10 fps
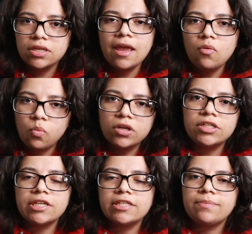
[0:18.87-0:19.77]
and what
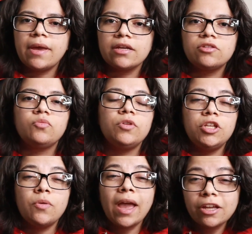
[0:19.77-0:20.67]
to expect when
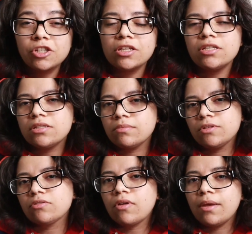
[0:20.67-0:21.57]
you actually
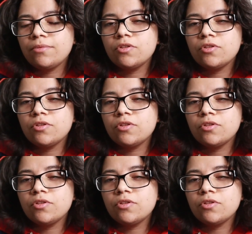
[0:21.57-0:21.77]
subscribe